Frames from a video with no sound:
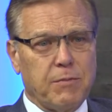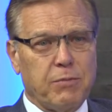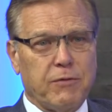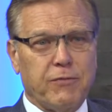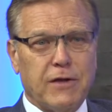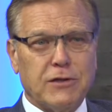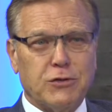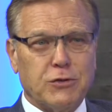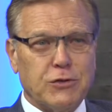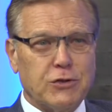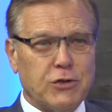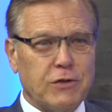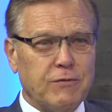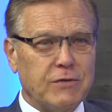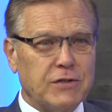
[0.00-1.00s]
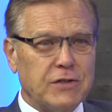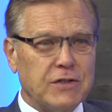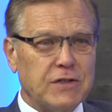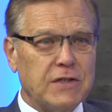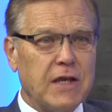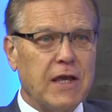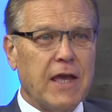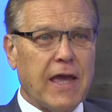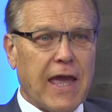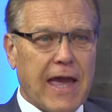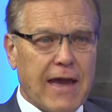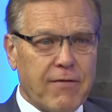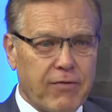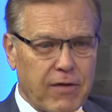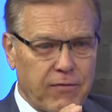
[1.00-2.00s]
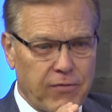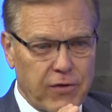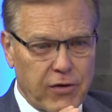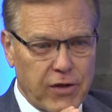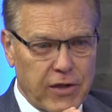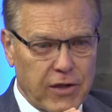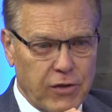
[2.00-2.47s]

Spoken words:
Professional services have a very